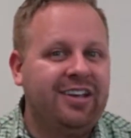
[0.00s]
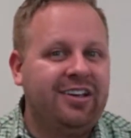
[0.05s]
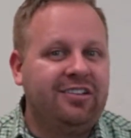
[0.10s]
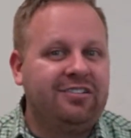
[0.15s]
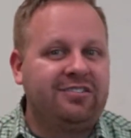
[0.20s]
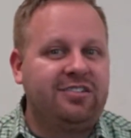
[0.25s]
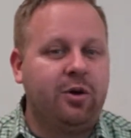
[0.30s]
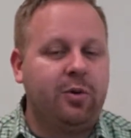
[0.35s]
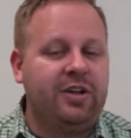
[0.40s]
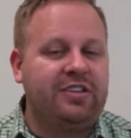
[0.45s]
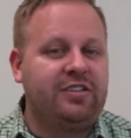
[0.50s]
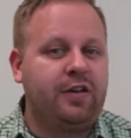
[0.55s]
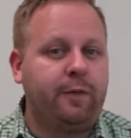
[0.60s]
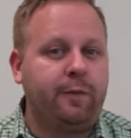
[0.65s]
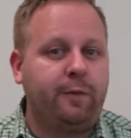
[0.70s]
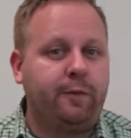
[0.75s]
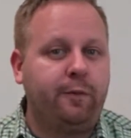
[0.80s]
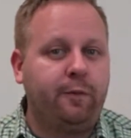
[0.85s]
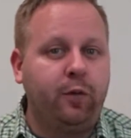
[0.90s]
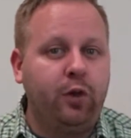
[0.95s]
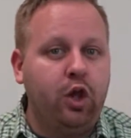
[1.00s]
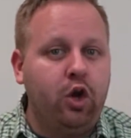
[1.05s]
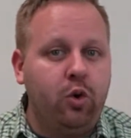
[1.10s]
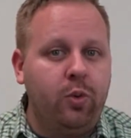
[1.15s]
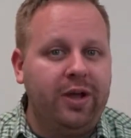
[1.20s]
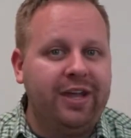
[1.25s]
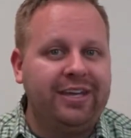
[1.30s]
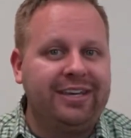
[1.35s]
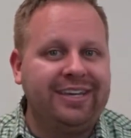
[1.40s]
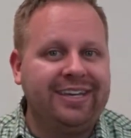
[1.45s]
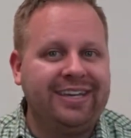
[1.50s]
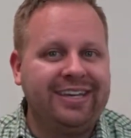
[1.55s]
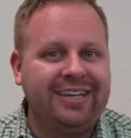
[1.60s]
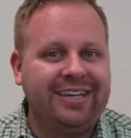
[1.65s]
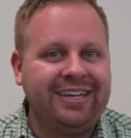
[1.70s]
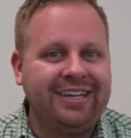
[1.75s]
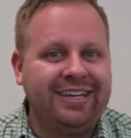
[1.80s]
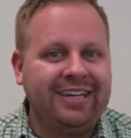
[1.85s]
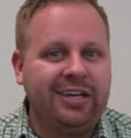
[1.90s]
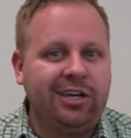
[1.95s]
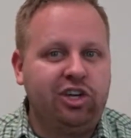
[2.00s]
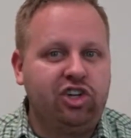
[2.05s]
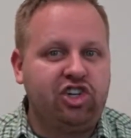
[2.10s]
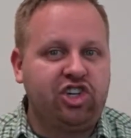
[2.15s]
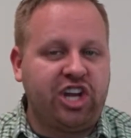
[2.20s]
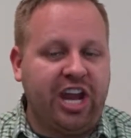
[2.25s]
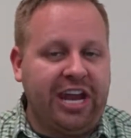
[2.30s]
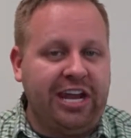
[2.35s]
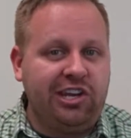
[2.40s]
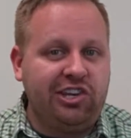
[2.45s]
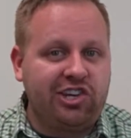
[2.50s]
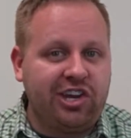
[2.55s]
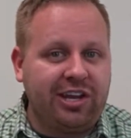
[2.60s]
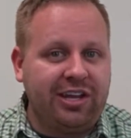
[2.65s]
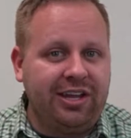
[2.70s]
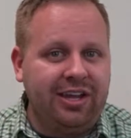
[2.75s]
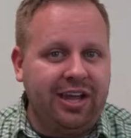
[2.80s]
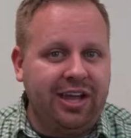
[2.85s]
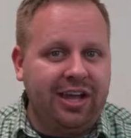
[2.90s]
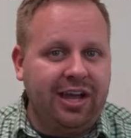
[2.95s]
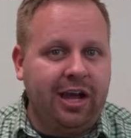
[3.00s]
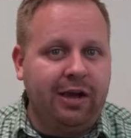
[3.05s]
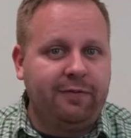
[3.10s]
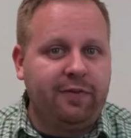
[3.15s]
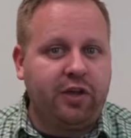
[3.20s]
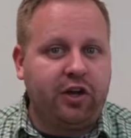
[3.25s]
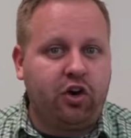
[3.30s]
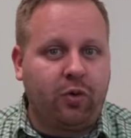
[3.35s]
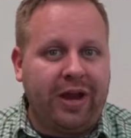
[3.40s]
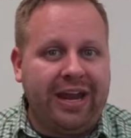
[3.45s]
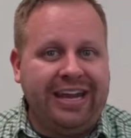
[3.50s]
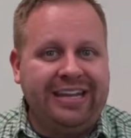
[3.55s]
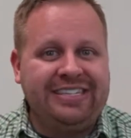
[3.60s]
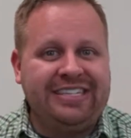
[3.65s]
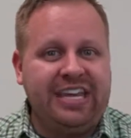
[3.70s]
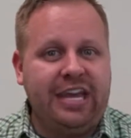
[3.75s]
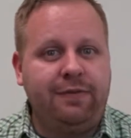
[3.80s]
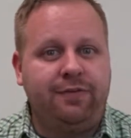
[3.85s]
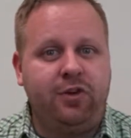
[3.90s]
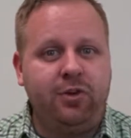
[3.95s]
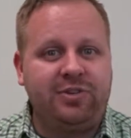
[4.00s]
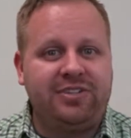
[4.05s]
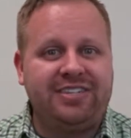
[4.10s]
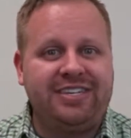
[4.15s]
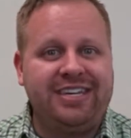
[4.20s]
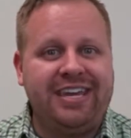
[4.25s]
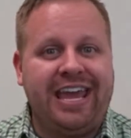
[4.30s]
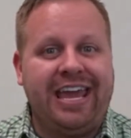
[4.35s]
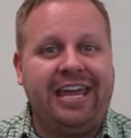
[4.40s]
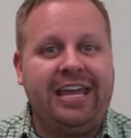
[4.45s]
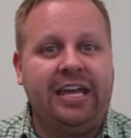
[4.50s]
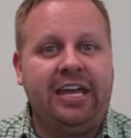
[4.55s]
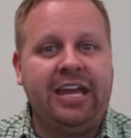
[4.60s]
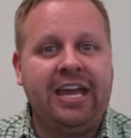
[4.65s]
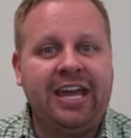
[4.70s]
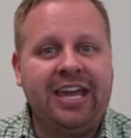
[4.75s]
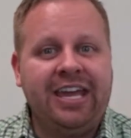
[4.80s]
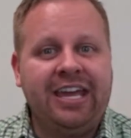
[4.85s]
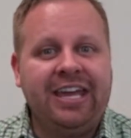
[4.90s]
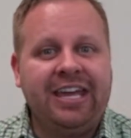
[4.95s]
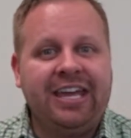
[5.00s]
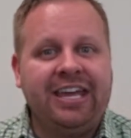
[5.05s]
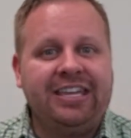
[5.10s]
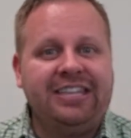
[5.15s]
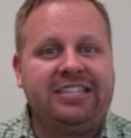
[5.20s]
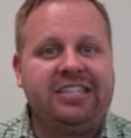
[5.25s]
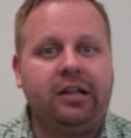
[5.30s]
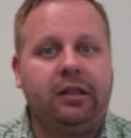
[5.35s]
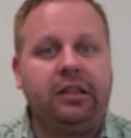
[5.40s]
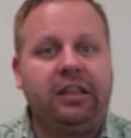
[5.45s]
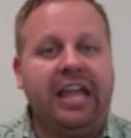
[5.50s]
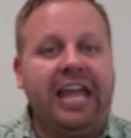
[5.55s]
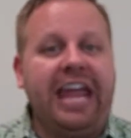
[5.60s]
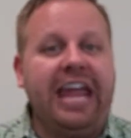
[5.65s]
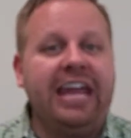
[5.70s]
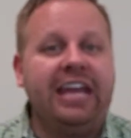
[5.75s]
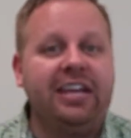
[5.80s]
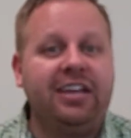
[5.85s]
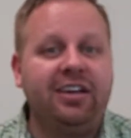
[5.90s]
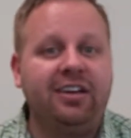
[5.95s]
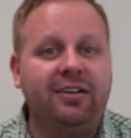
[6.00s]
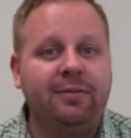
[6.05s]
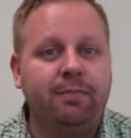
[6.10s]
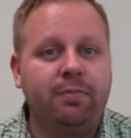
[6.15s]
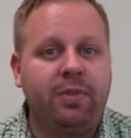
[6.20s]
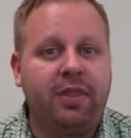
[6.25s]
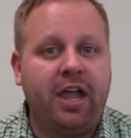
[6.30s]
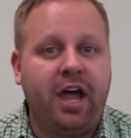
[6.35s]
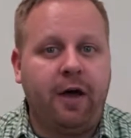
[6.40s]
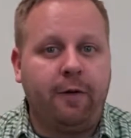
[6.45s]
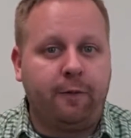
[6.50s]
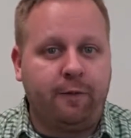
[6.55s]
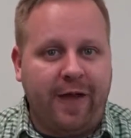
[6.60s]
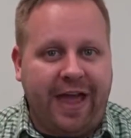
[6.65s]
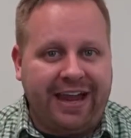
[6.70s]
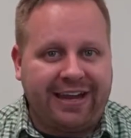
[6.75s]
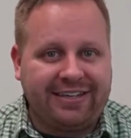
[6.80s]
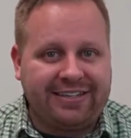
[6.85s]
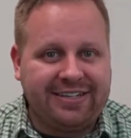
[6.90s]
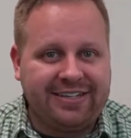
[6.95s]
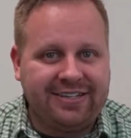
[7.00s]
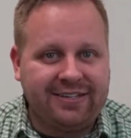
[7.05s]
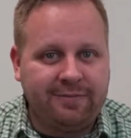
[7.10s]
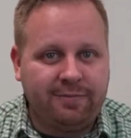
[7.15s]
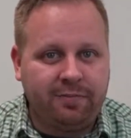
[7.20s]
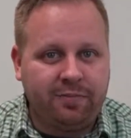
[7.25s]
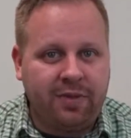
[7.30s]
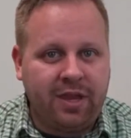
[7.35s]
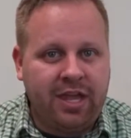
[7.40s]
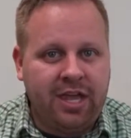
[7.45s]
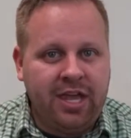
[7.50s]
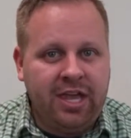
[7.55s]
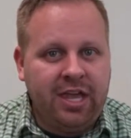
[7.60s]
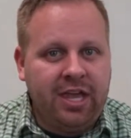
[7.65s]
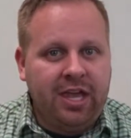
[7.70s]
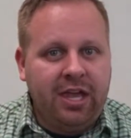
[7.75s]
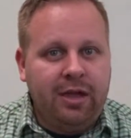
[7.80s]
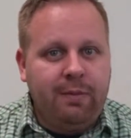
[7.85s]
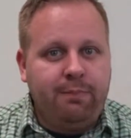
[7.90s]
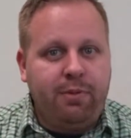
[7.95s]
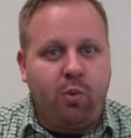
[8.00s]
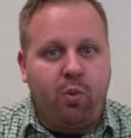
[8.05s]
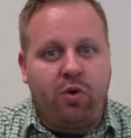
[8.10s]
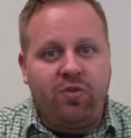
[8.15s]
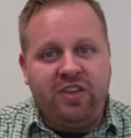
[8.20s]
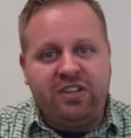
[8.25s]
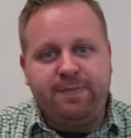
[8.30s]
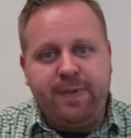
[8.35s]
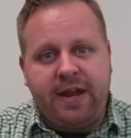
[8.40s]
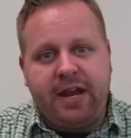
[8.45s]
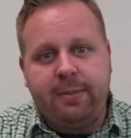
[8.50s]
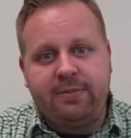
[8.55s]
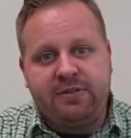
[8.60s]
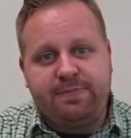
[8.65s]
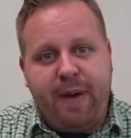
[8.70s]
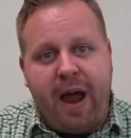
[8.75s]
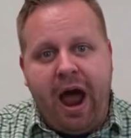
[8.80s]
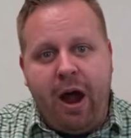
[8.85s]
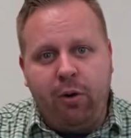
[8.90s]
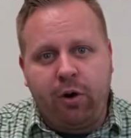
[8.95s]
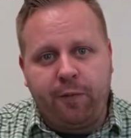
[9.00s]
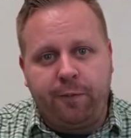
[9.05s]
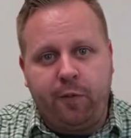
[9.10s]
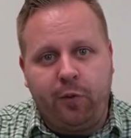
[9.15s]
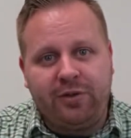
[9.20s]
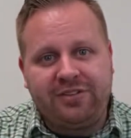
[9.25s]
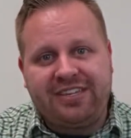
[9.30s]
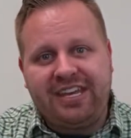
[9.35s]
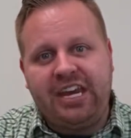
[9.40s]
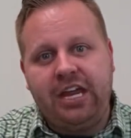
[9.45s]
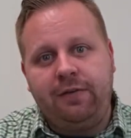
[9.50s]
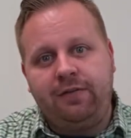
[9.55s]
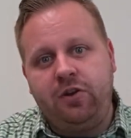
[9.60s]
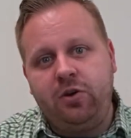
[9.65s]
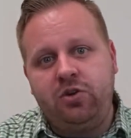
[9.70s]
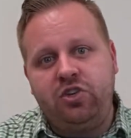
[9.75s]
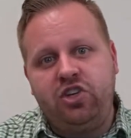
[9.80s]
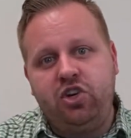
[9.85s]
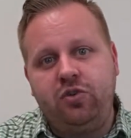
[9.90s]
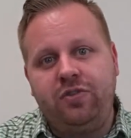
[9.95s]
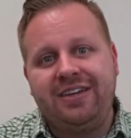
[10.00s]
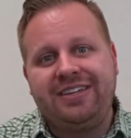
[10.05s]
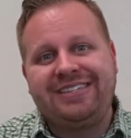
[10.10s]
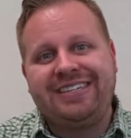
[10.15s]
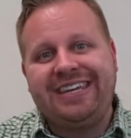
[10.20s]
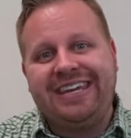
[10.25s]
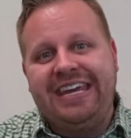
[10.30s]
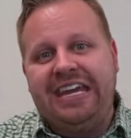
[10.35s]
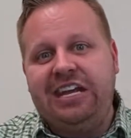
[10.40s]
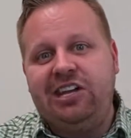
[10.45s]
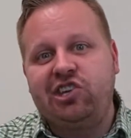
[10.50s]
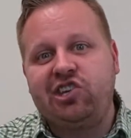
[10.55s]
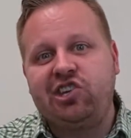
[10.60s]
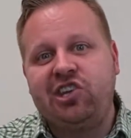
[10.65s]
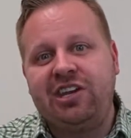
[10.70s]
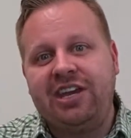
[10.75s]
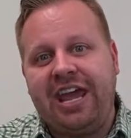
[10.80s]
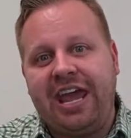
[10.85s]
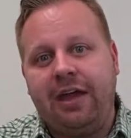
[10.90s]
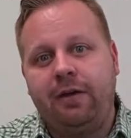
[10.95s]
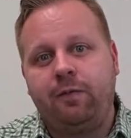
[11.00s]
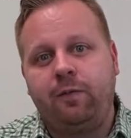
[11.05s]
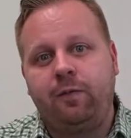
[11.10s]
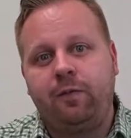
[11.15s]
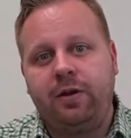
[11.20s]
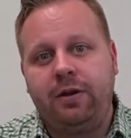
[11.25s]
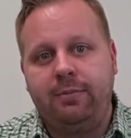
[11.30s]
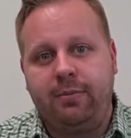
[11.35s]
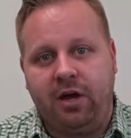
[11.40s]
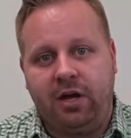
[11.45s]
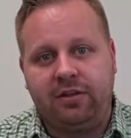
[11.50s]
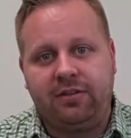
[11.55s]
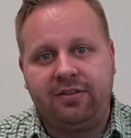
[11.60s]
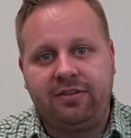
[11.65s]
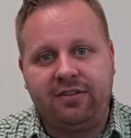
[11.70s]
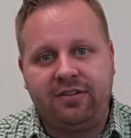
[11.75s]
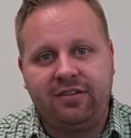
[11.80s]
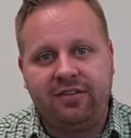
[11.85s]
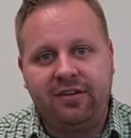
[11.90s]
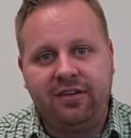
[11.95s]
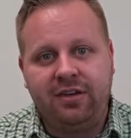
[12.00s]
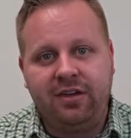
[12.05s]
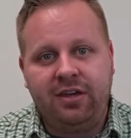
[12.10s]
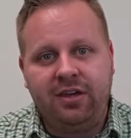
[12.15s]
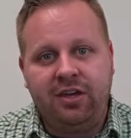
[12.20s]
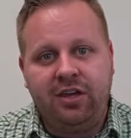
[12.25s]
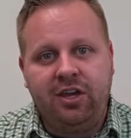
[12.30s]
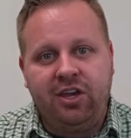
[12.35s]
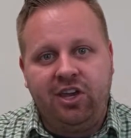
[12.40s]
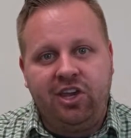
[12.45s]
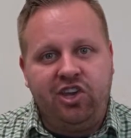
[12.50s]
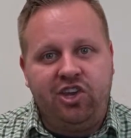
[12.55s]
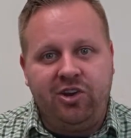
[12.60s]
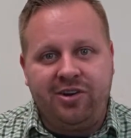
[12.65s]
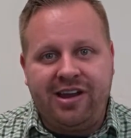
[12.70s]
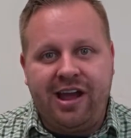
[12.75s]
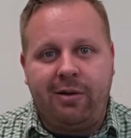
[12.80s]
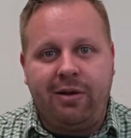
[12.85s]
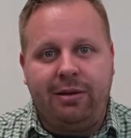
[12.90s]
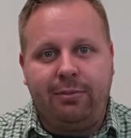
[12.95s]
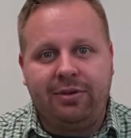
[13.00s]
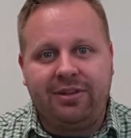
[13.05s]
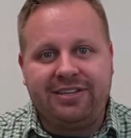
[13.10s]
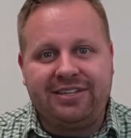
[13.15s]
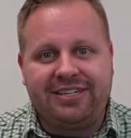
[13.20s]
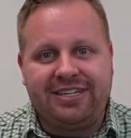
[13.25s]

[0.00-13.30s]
So it's a fluid changing of the grades if you see a delayed effect. But where this becomes powerful is that if you do this each and every month, you're now able to